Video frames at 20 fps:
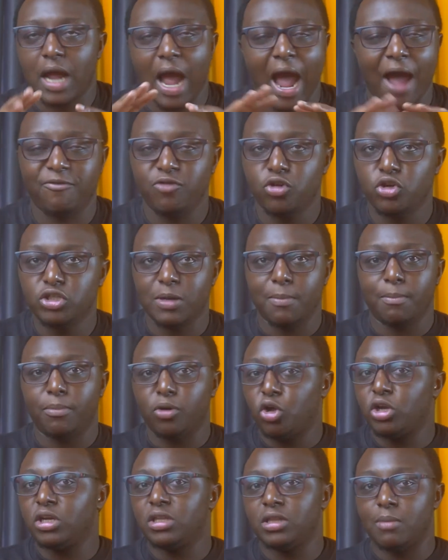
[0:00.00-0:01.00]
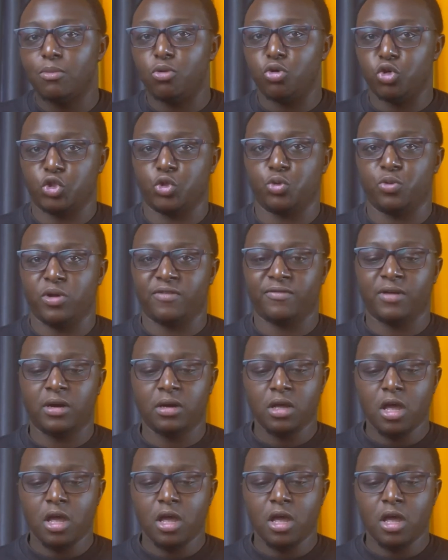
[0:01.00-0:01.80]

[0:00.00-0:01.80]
I have not employed them whatsoever,